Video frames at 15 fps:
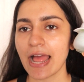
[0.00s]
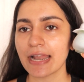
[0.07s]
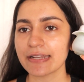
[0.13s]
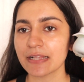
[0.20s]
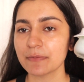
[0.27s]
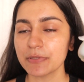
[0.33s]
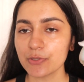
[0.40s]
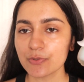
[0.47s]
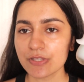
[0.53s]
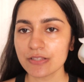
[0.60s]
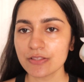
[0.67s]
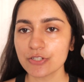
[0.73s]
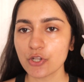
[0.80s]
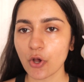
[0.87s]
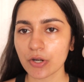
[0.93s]
and I'll be
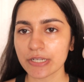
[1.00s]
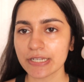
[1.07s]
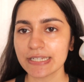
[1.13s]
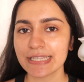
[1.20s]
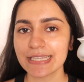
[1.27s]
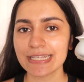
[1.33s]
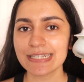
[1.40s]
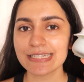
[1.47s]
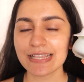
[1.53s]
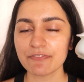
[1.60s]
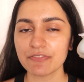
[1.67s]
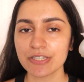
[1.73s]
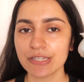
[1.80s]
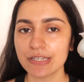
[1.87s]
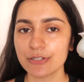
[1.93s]
using the Dot & Key
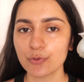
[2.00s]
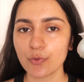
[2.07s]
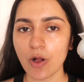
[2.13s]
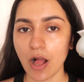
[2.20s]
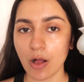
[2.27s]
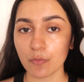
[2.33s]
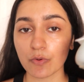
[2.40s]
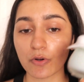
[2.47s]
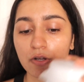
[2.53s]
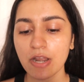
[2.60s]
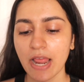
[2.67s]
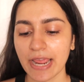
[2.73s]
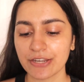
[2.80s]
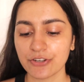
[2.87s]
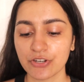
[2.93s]
72-hour
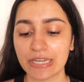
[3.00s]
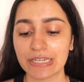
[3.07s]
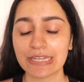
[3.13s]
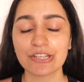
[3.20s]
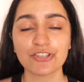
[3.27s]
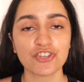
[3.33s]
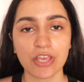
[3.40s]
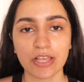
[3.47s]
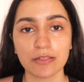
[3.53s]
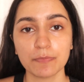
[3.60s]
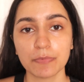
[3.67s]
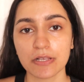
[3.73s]
Hydrating Gel